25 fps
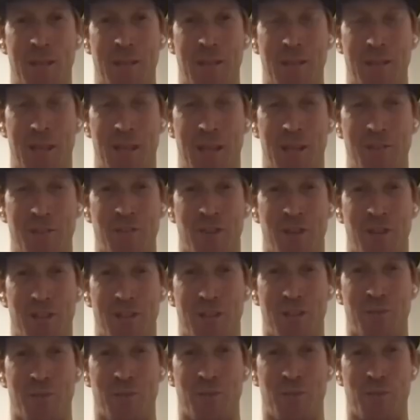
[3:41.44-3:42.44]
yeah, I try not
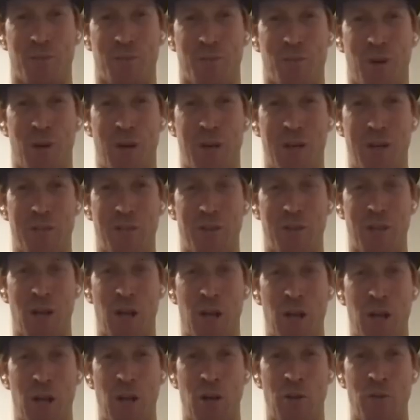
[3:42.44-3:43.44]
to sort of worry.
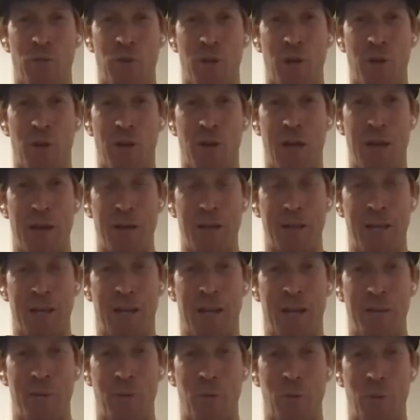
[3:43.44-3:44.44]
I know if we're on our
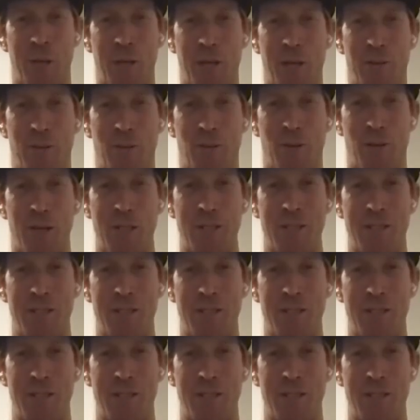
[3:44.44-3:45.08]
game and we get it right,